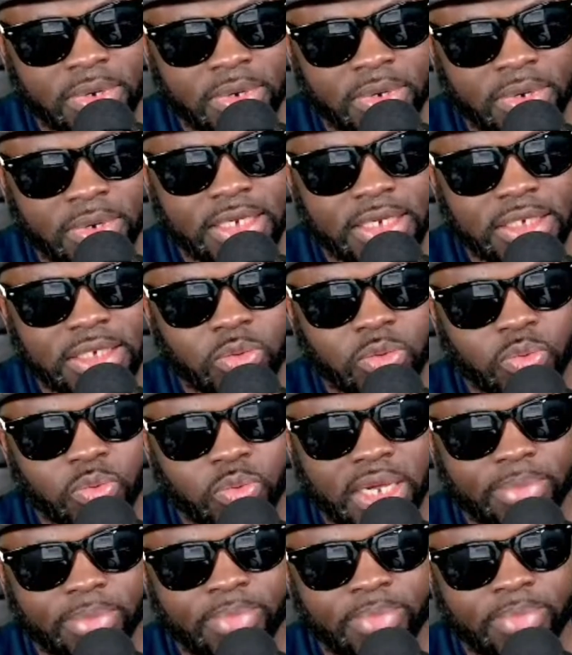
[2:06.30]
towards this
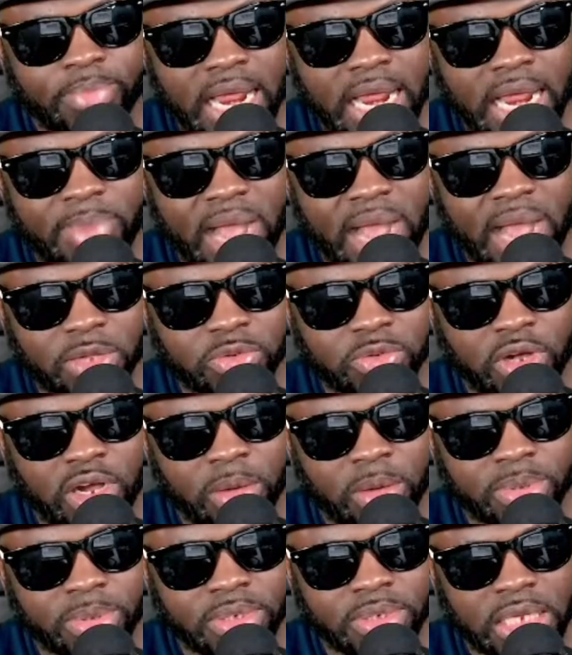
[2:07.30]
liquidity zone. And
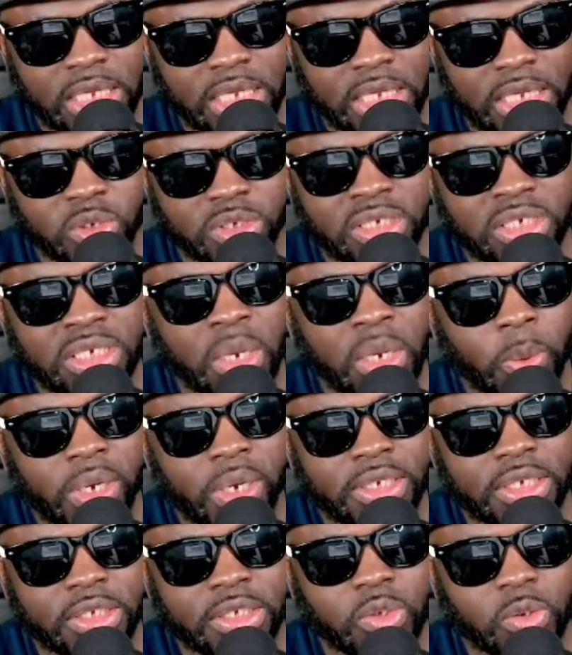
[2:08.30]
if you
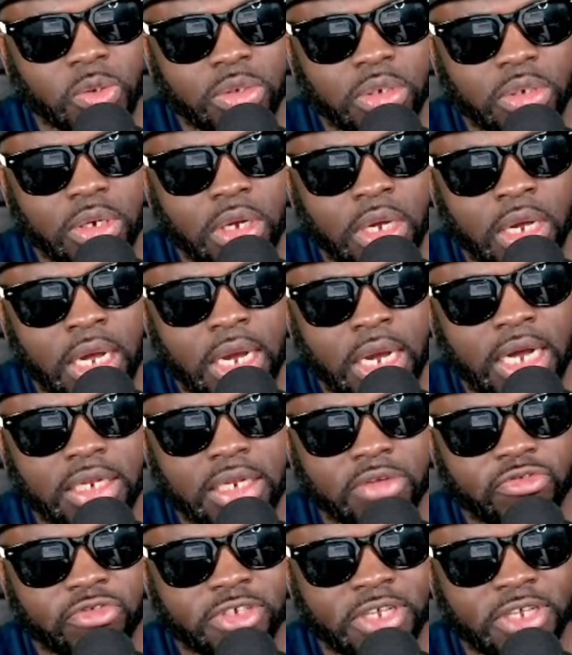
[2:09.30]
start seeing price
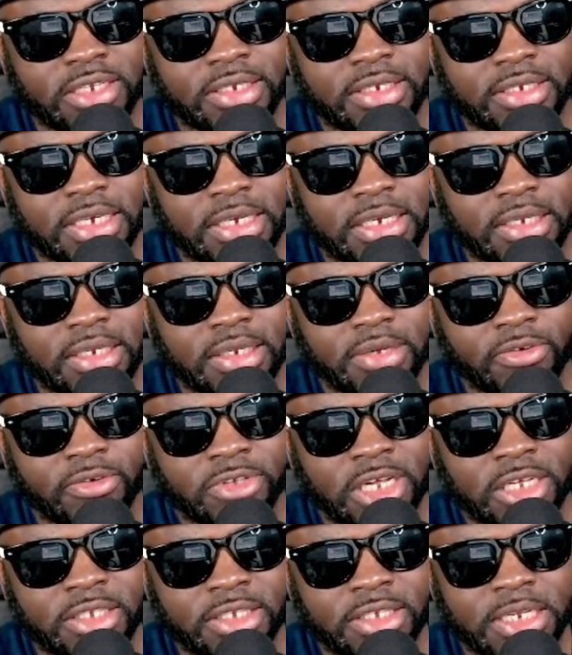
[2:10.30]
gravitating around this liquidity
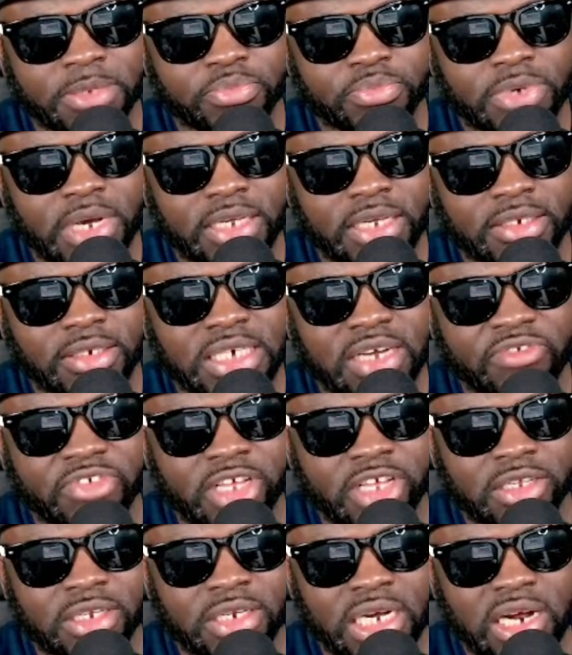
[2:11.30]
zone, then
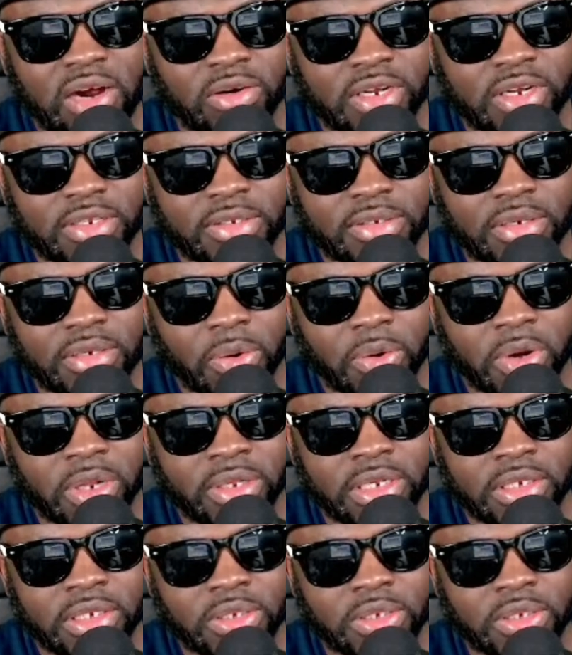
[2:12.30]
what mean
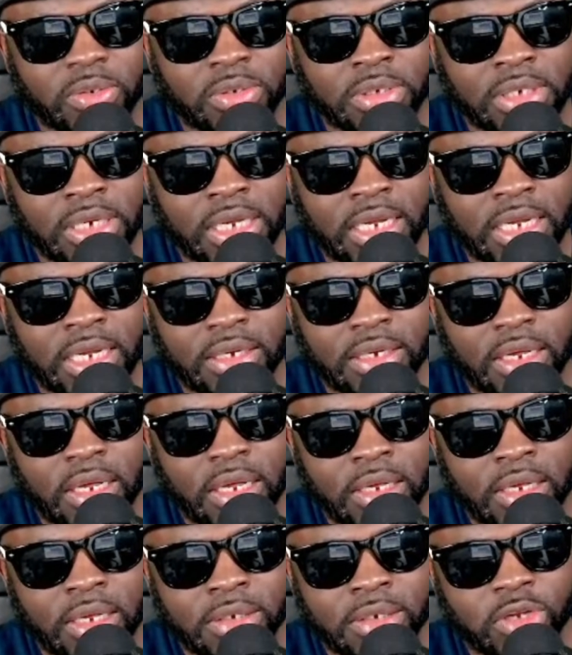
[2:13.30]
buy short term
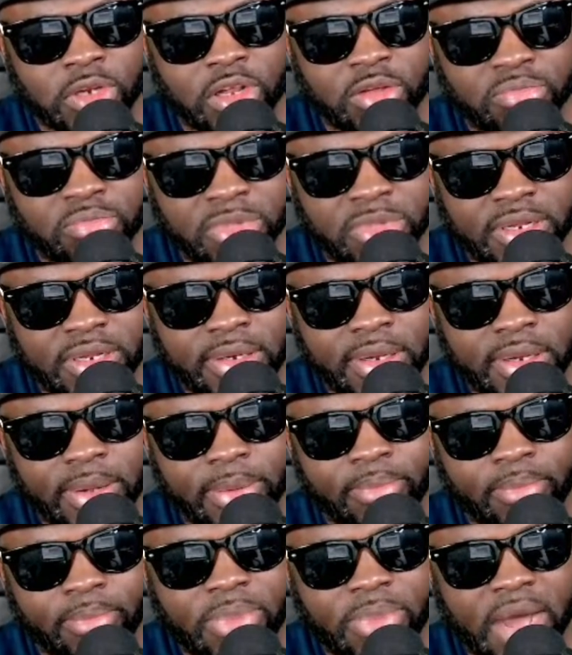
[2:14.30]
to target the
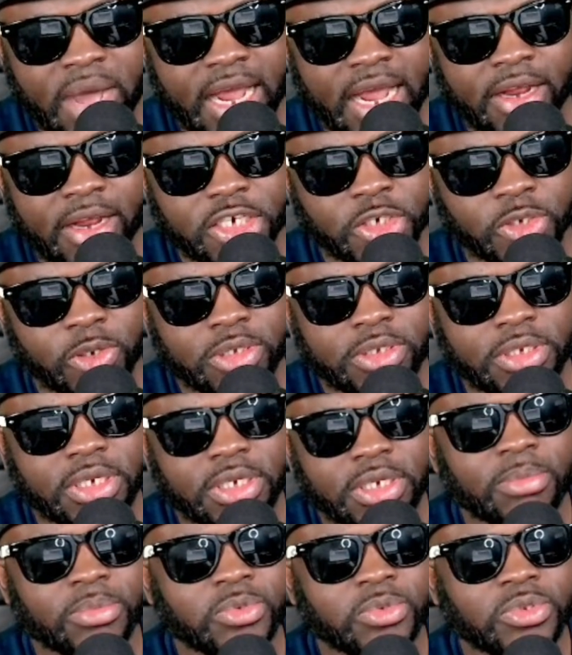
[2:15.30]
high that I mentioned
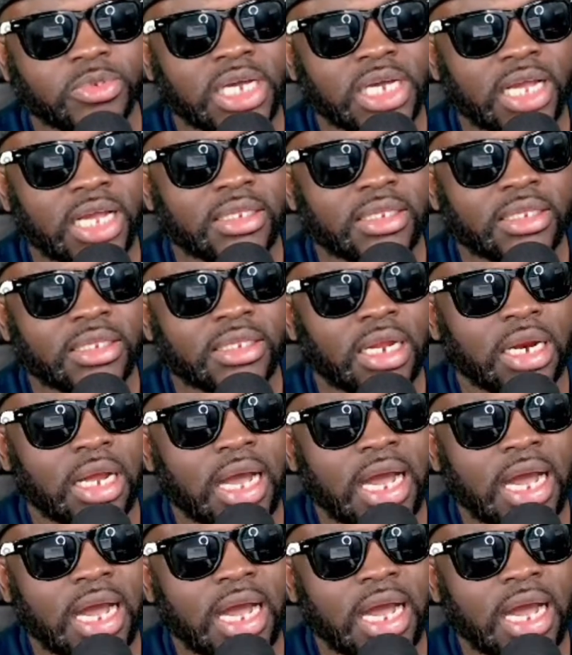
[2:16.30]
earlier. We